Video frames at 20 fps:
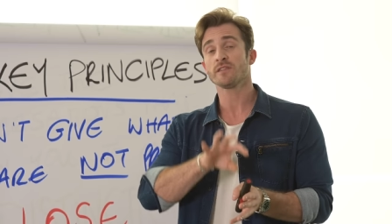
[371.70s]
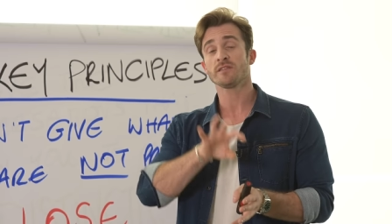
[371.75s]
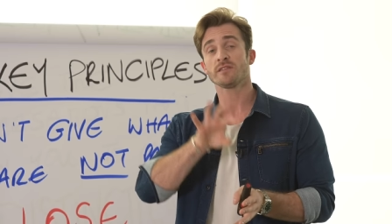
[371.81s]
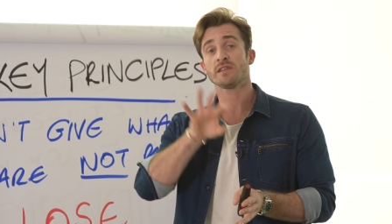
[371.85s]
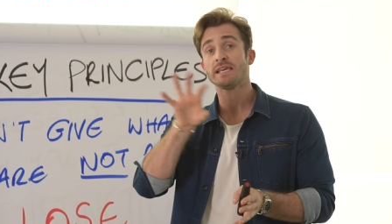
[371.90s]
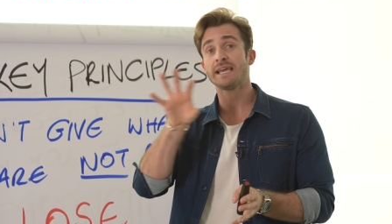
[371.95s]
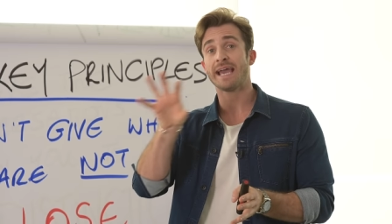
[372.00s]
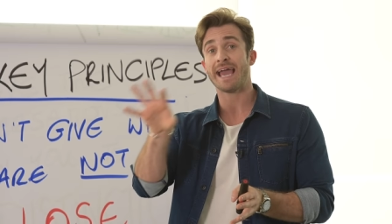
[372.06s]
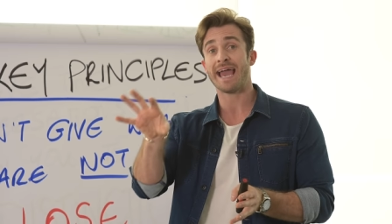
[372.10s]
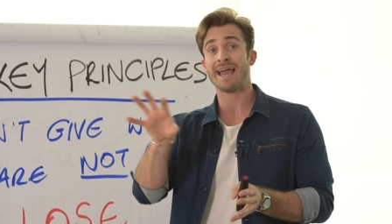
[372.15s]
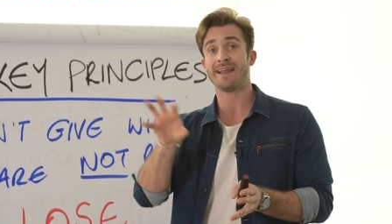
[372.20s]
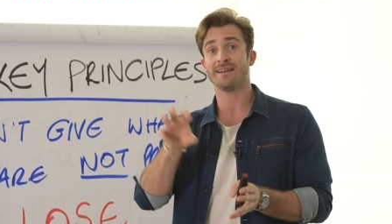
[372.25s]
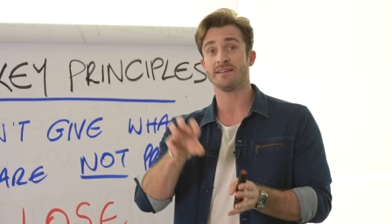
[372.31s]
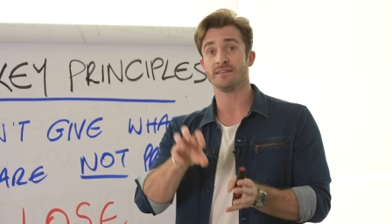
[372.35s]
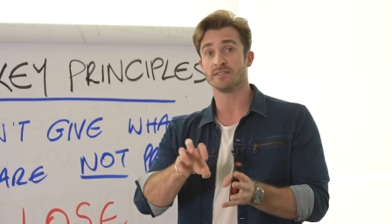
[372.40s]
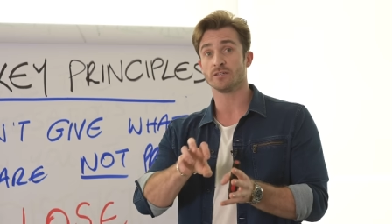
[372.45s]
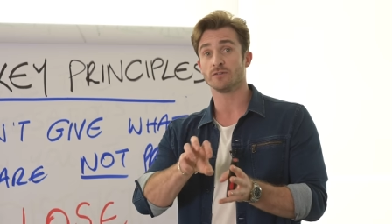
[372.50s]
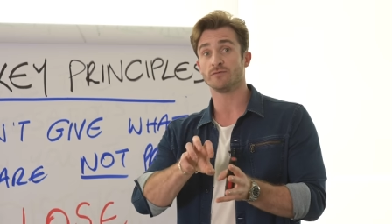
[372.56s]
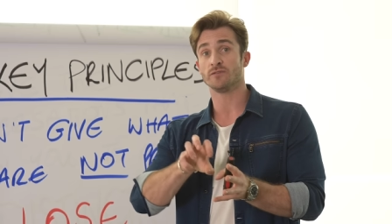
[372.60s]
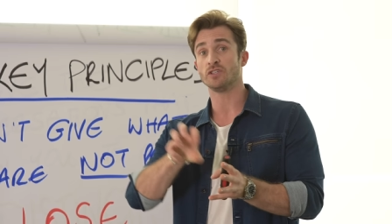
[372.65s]
at the
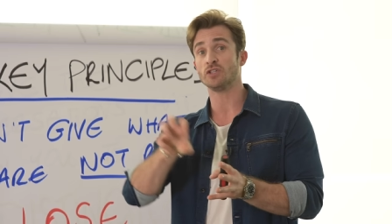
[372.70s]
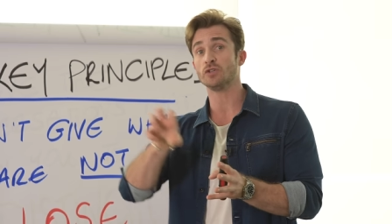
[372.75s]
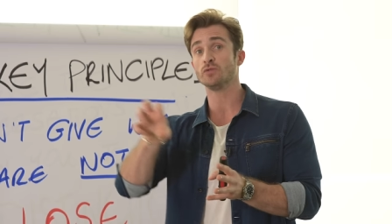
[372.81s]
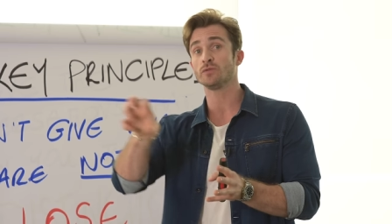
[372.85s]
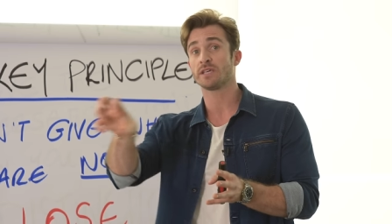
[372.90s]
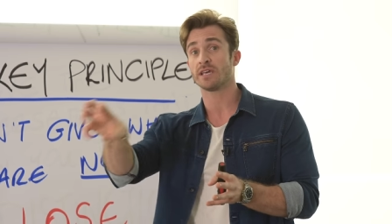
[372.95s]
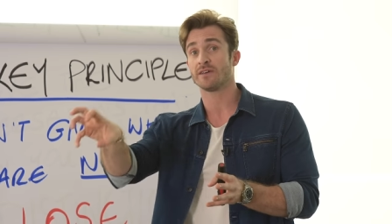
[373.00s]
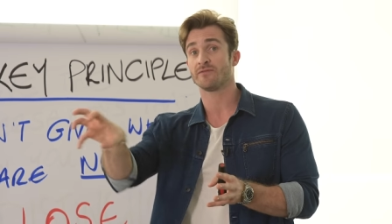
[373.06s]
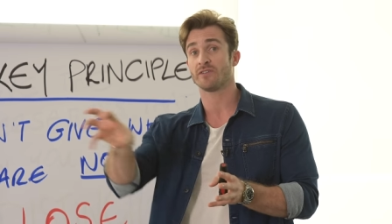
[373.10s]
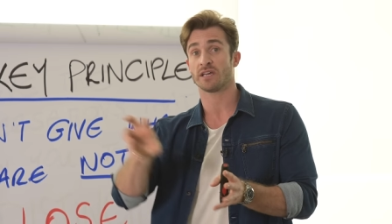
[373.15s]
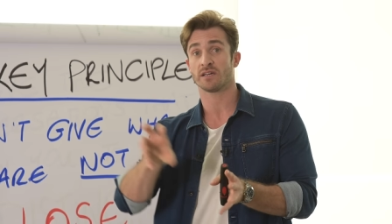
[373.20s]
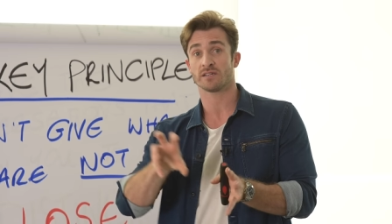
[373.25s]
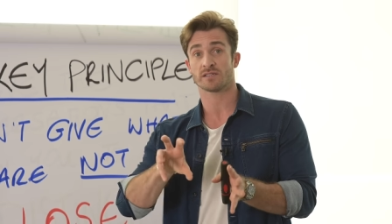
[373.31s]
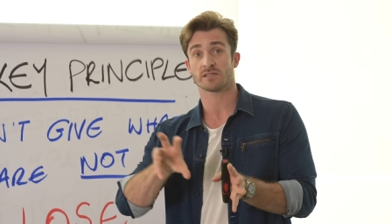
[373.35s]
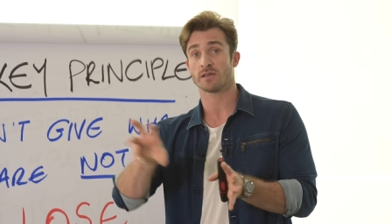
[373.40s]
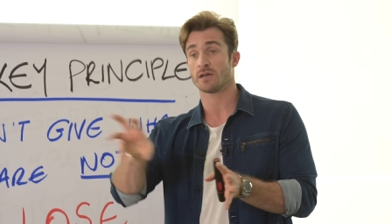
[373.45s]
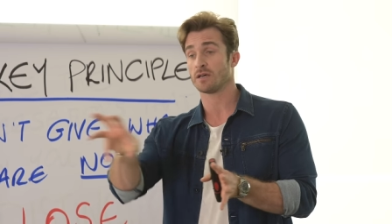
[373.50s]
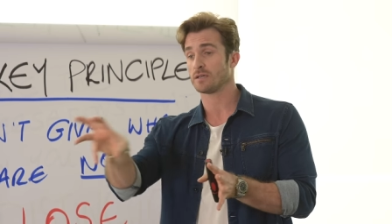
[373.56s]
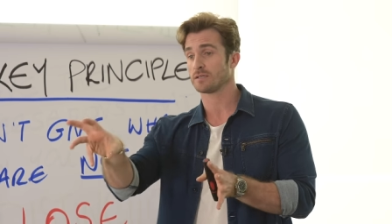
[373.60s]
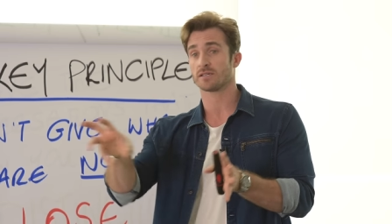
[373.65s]
end of you giving a
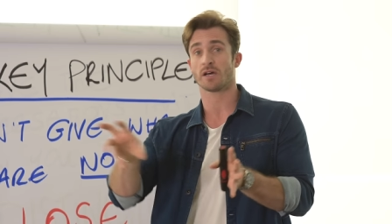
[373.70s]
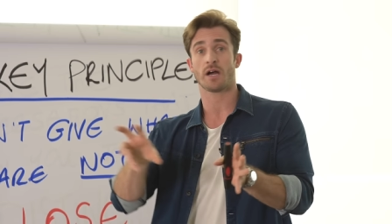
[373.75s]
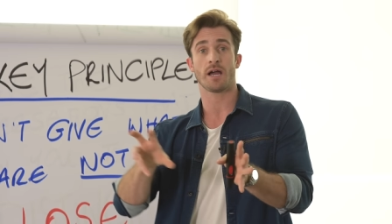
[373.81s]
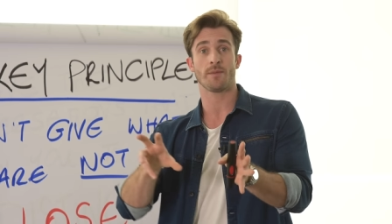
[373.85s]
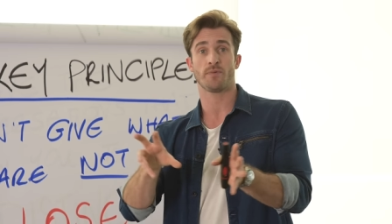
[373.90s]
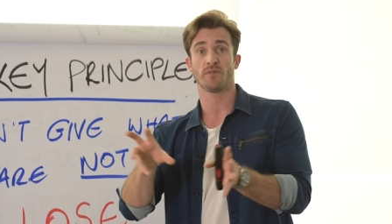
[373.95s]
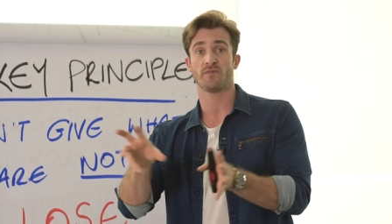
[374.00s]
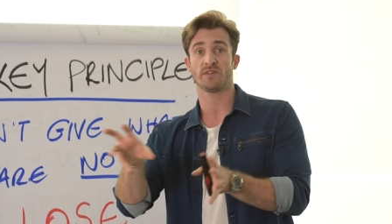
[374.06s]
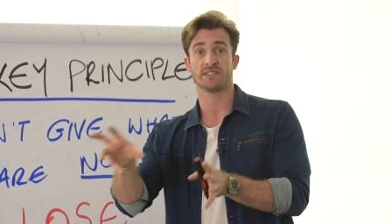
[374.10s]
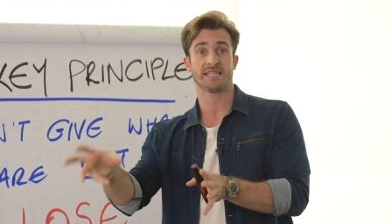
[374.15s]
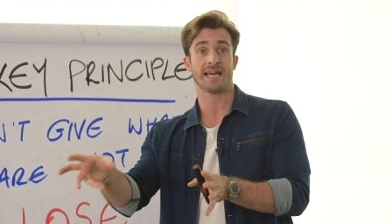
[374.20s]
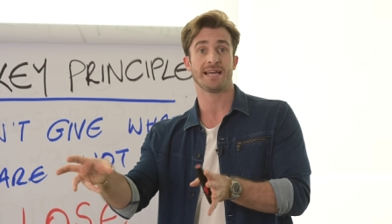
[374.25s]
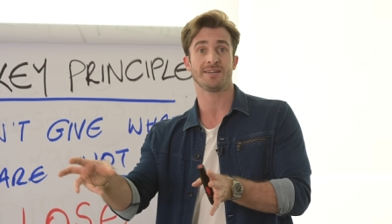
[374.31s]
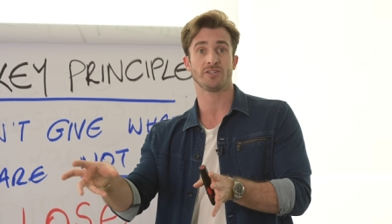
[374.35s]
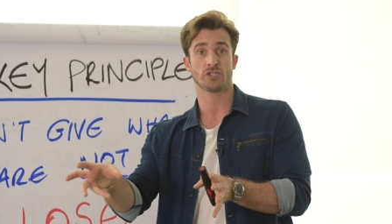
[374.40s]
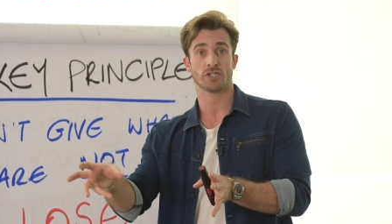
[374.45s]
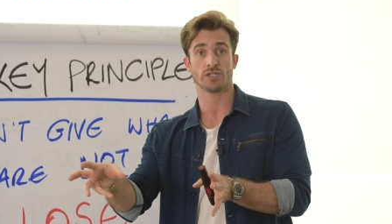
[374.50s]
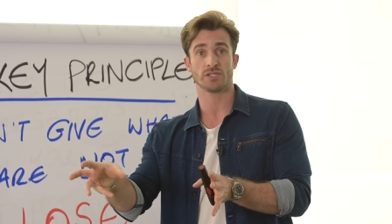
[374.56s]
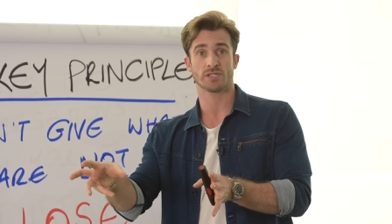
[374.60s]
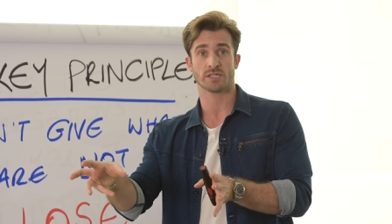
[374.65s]
certain type of
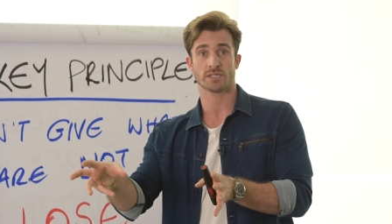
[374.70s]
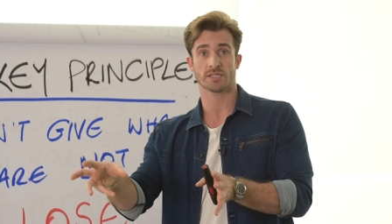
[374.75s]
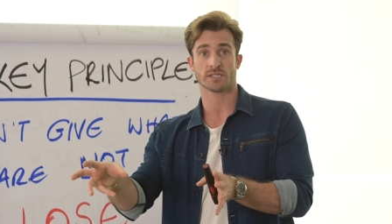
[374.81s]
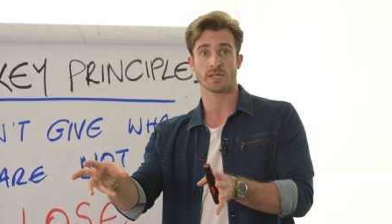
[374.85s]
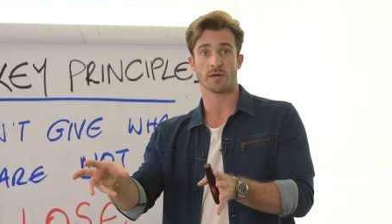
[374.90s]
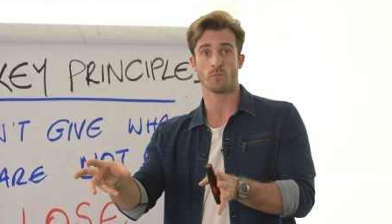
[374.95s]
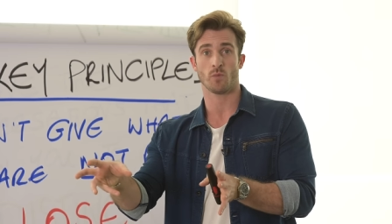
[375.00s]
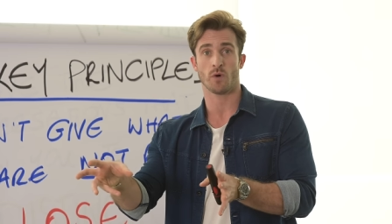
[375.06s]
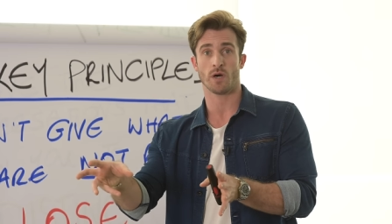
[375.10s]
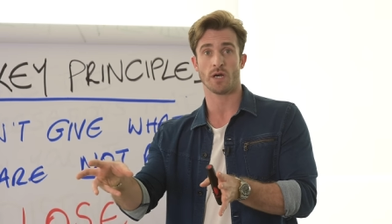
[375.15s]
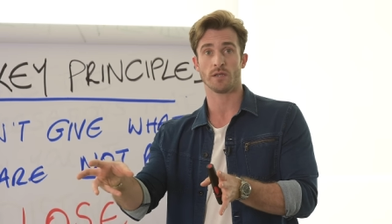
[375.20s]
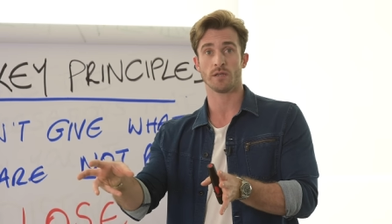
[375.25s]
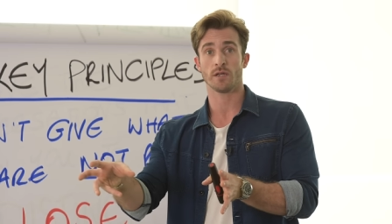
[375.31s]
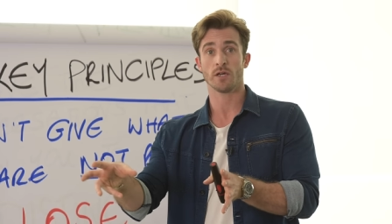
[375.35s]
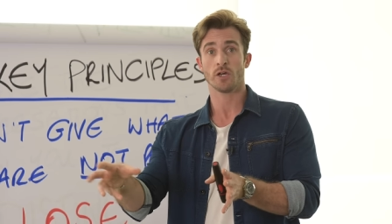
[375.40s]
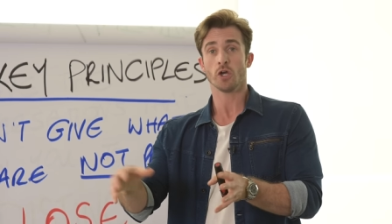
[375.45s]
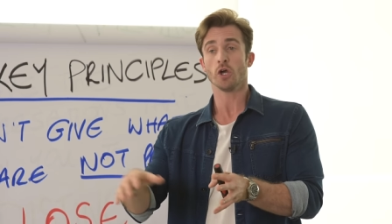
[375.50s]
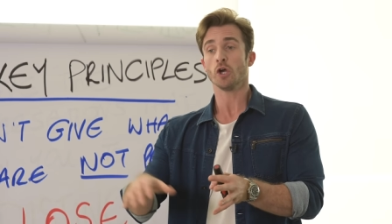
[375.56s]
attention to someone,